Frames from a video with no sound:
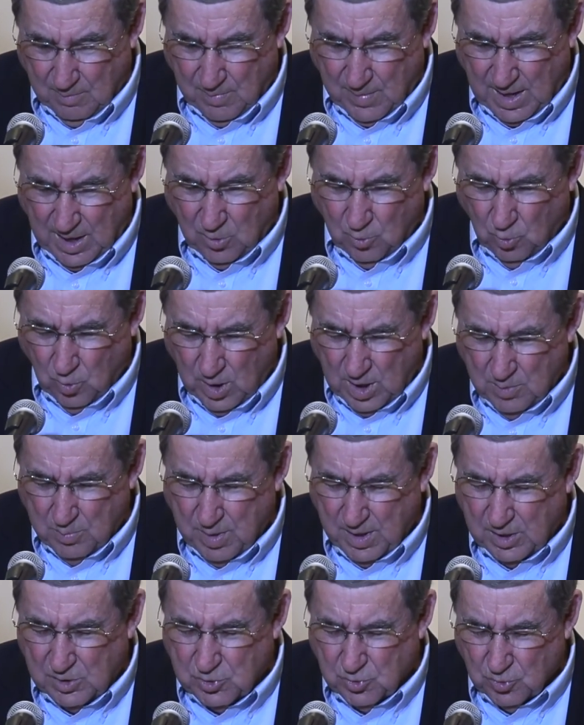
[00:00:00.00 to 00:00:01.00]
May we
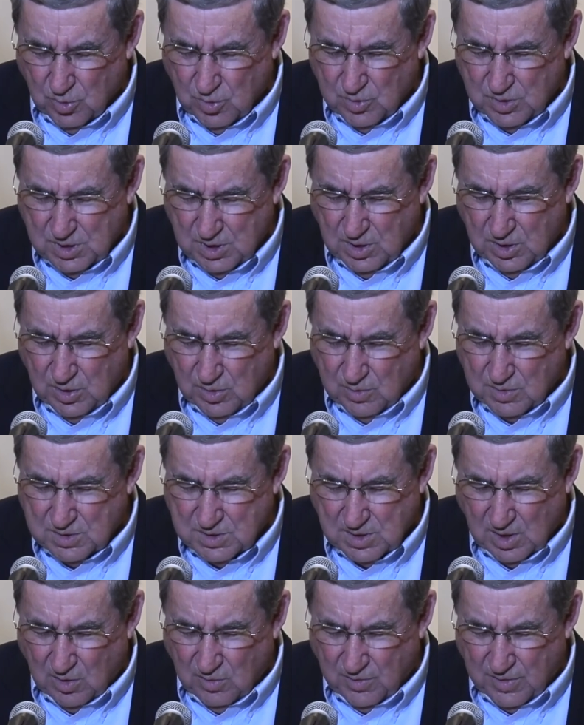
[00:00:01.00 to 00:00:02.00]
be true to you
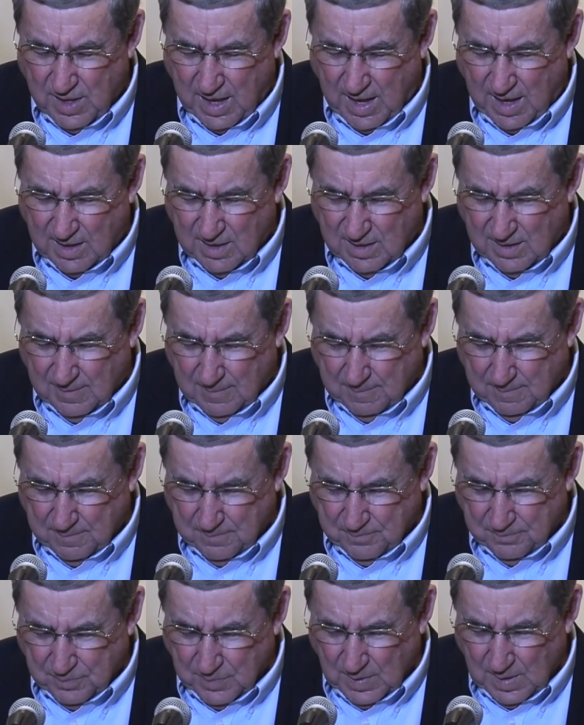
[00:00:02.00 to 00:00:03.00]
so that
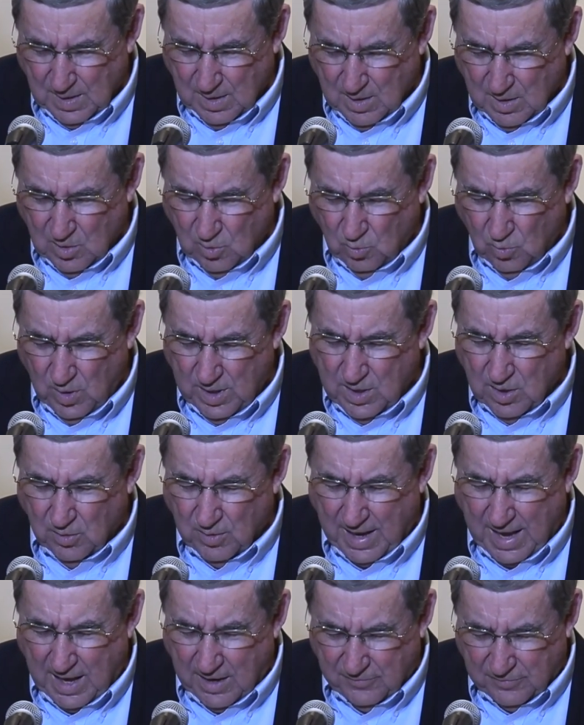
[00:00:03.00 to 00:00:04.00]
we
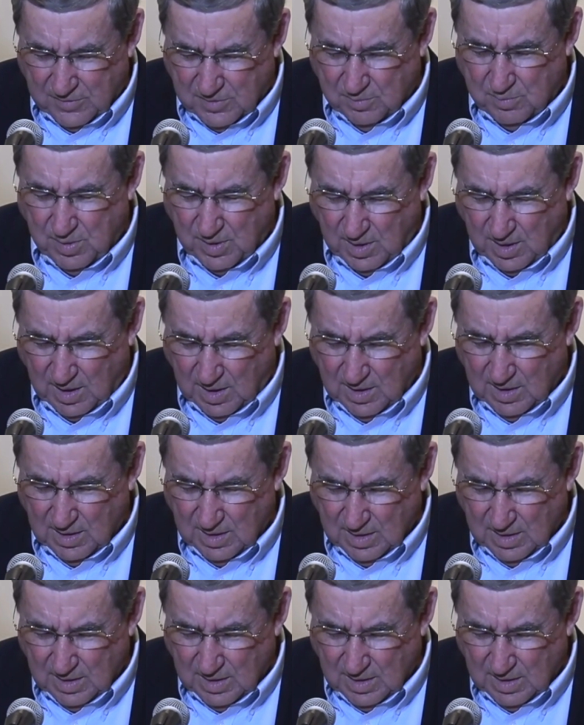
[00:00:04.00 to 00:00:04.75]
don't have to be